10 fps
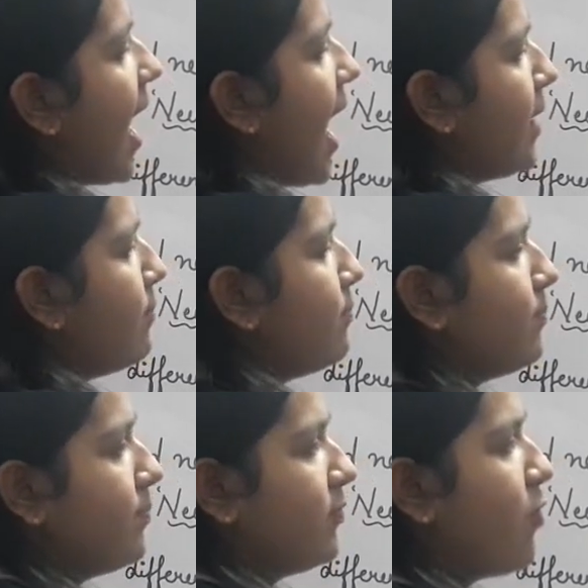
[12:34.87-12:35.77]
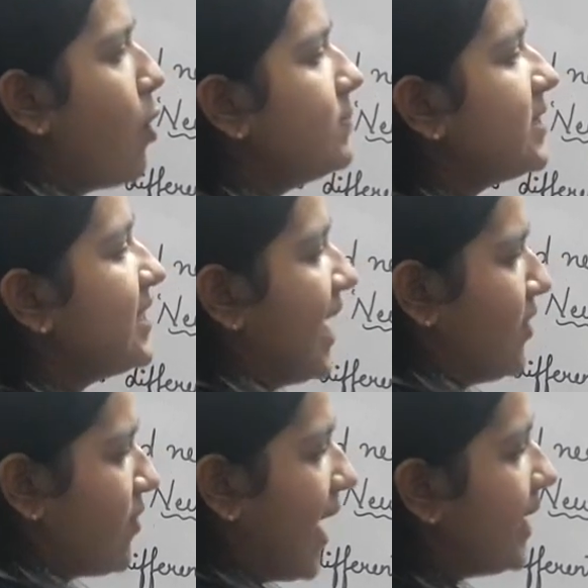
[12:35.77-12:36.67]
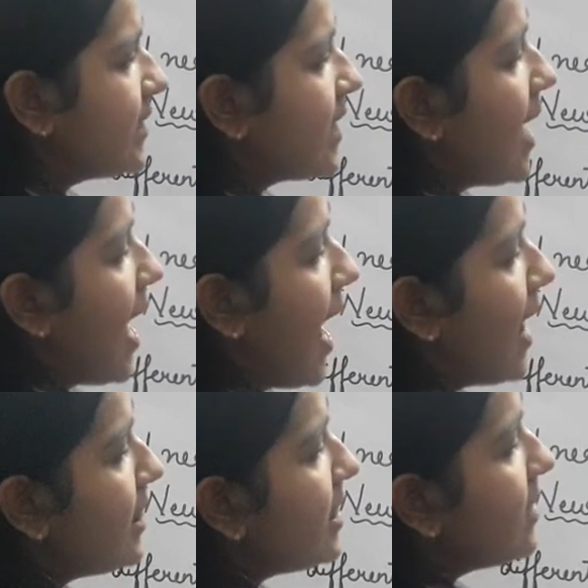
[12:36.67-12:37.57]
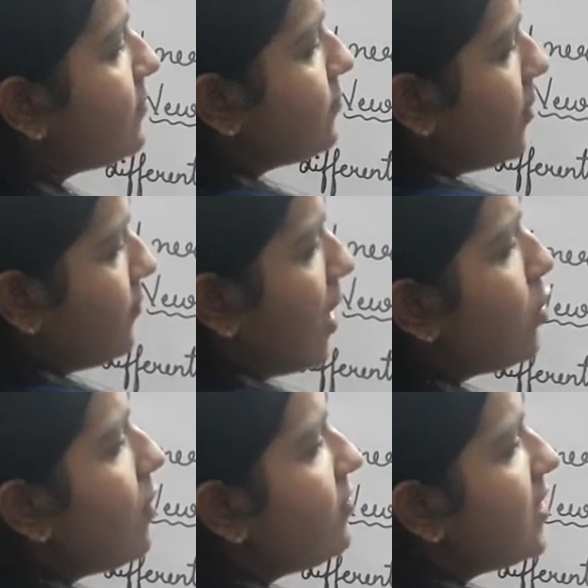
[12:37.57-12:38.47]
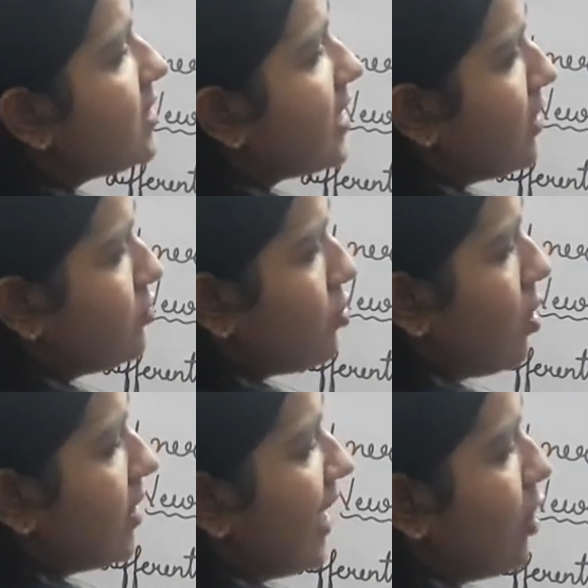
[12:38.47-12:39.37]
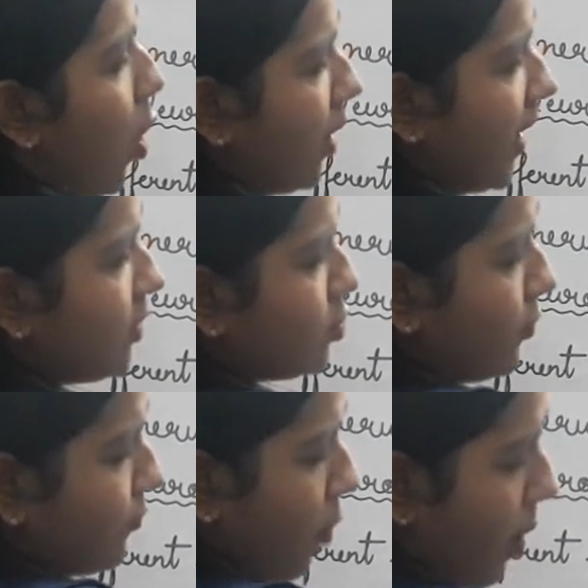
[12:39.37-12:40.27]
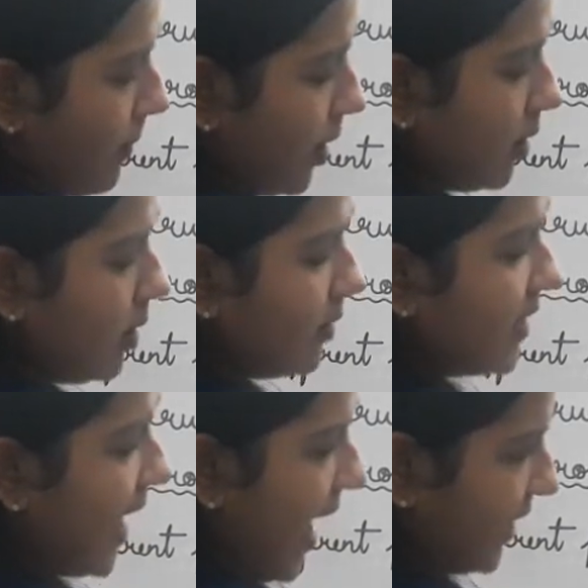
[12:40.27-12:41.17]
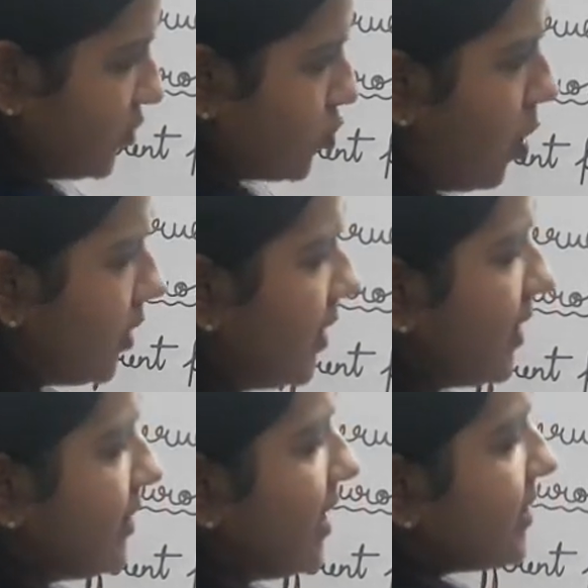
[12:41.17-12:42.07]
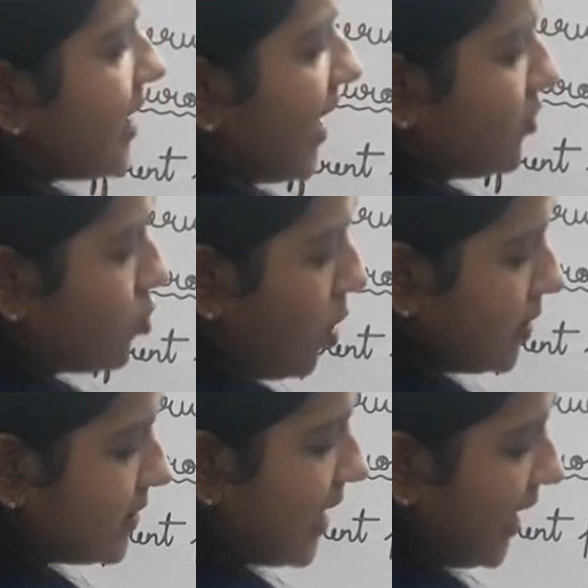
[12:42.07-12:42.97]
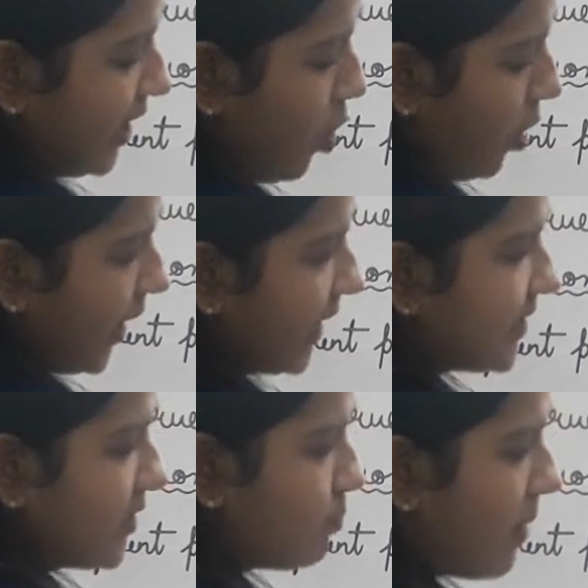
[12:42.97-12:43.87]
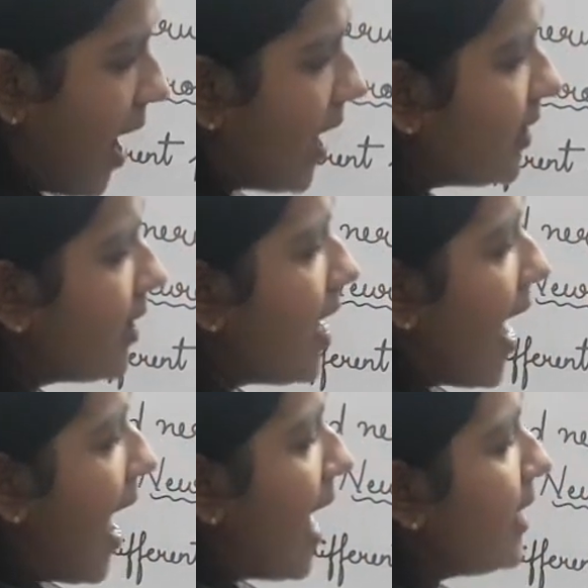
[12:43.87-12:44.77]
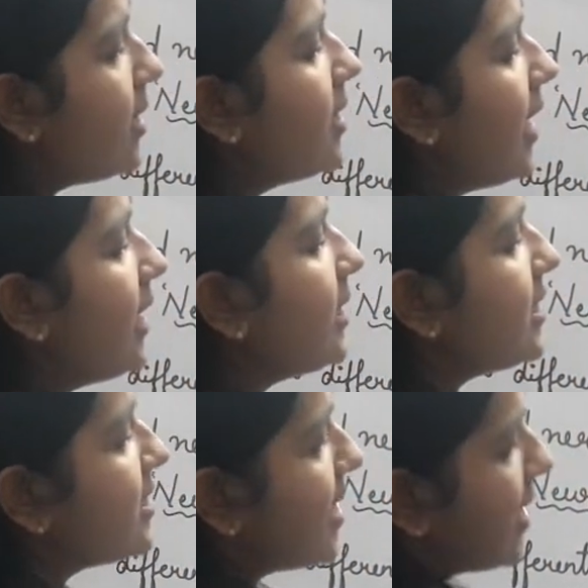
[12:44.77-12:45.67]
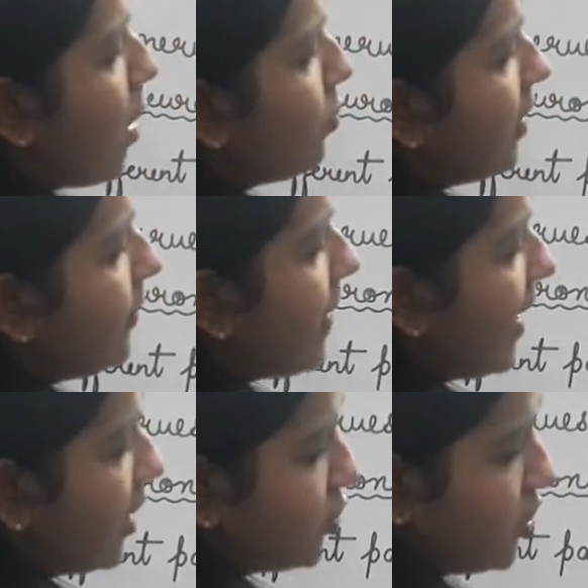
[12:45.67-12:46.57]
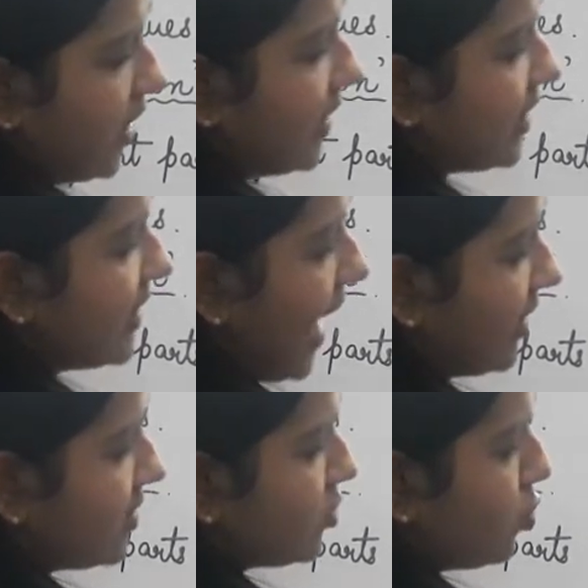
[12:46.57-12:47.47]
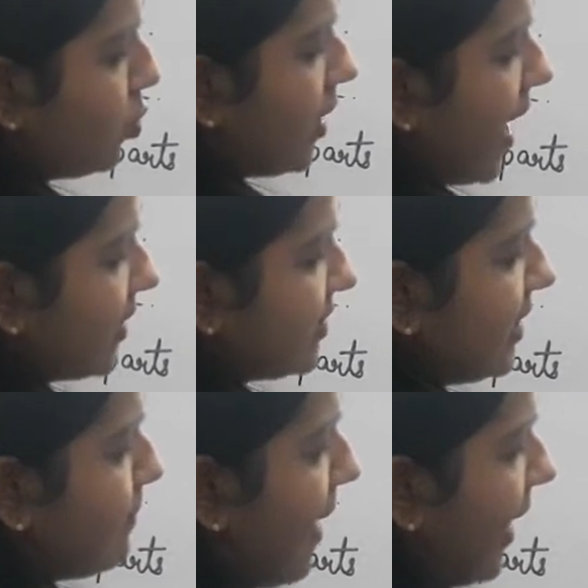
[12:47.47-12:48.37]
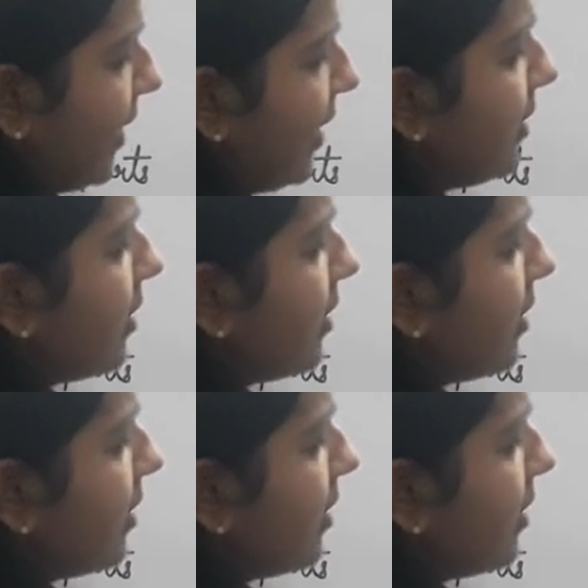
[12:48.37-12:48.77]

and forms dendrites, and one of the dendron elongate to form the axon. This axon is the elongated part, and it is surrounded by a sheath that is known as the myelin